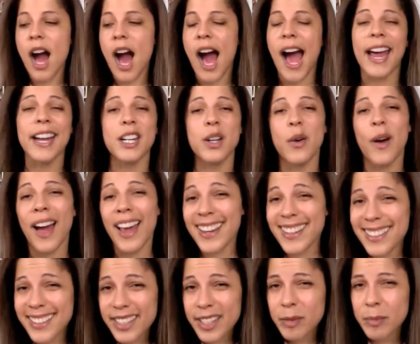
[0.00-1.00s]
I know I
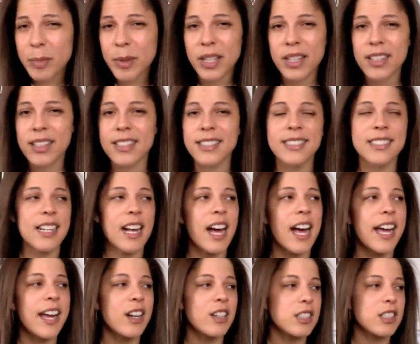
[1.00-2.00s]
did, because
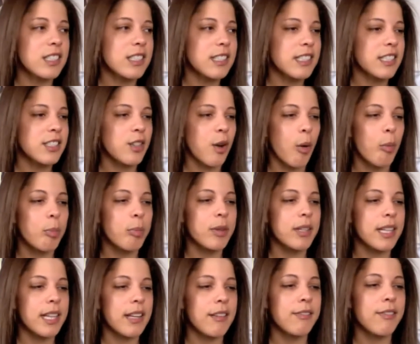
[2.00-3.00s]
I honestly don't
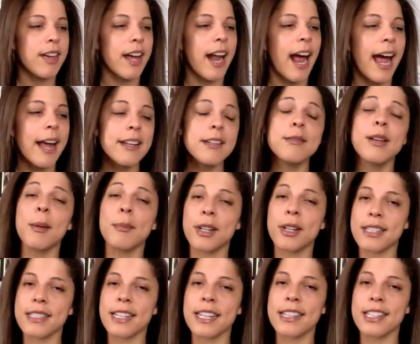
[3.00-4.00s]
believe that. I'm
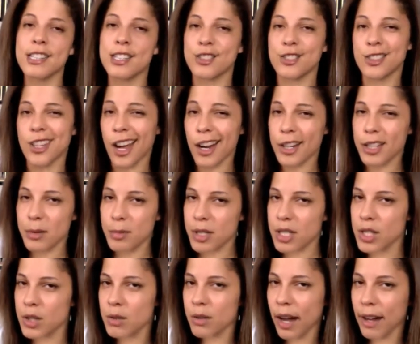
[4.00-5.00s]
not saying that there's not going to be a
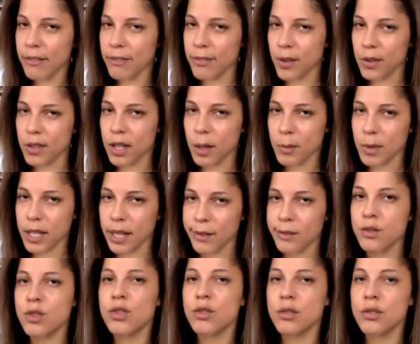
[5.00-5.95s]
new iPhone coming out